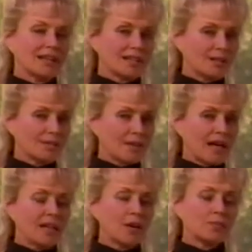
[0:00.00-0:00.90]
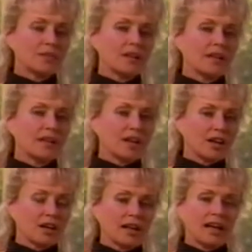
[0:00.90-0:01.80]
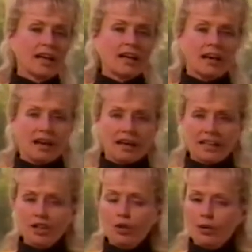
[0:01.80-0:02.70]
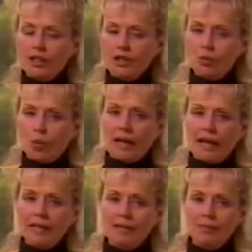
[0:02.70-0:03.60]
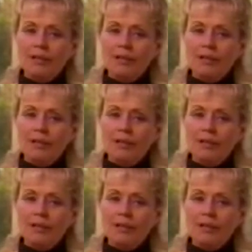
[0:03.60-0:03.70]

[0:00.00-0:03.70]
developed their increased weight